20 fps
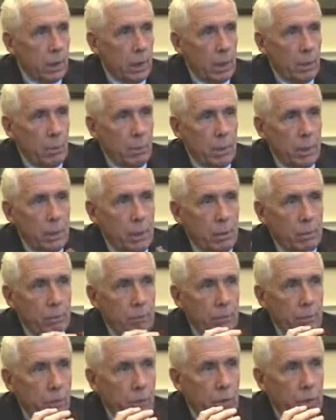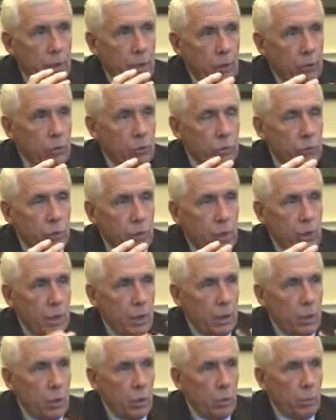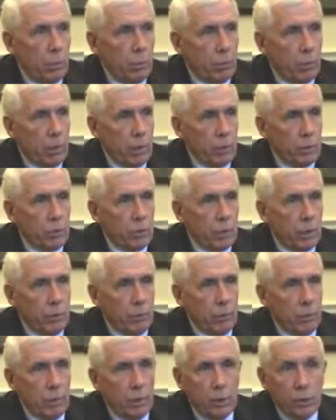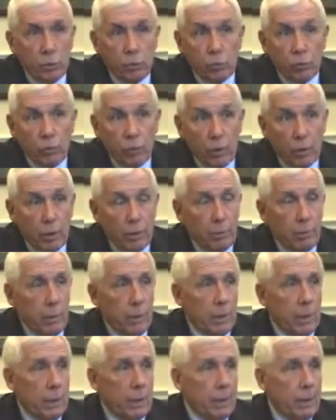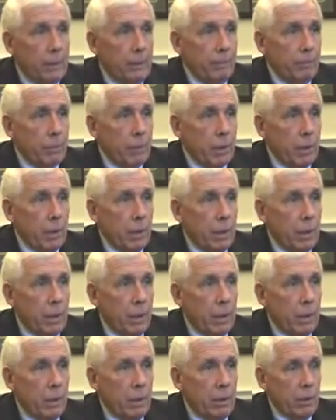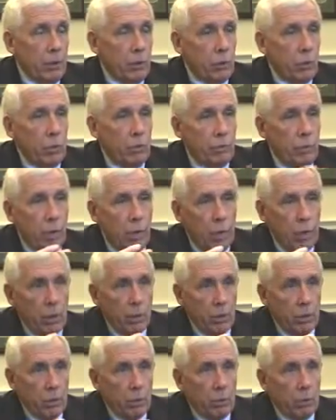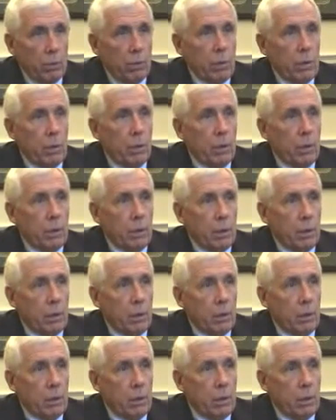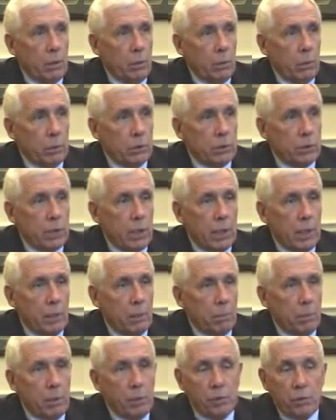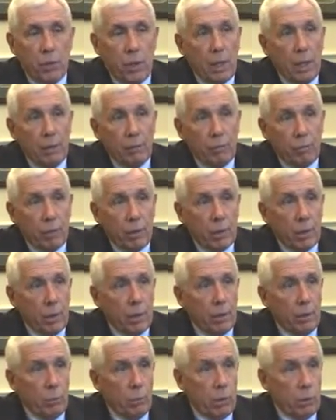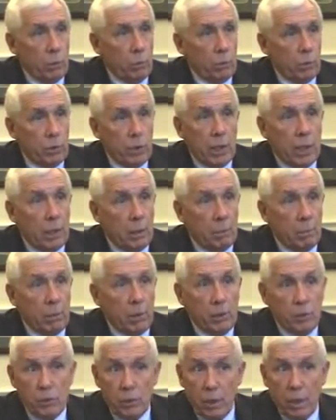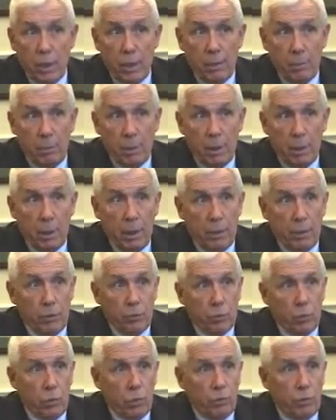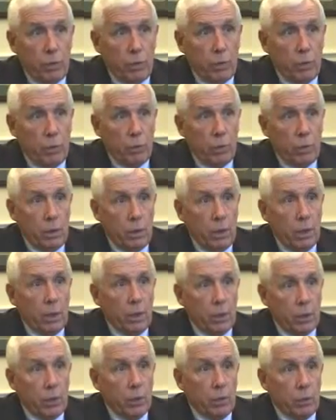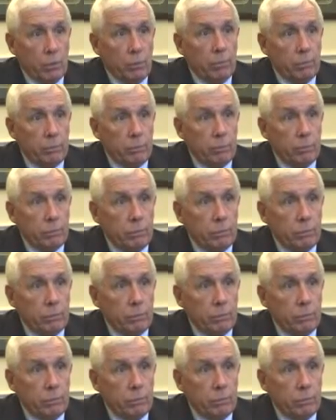got me very interested in human rights and religious freedom and the issue of hunger and what's taking place in Africa and what was taking place then behind the Soviet Union, the Iron Curtain.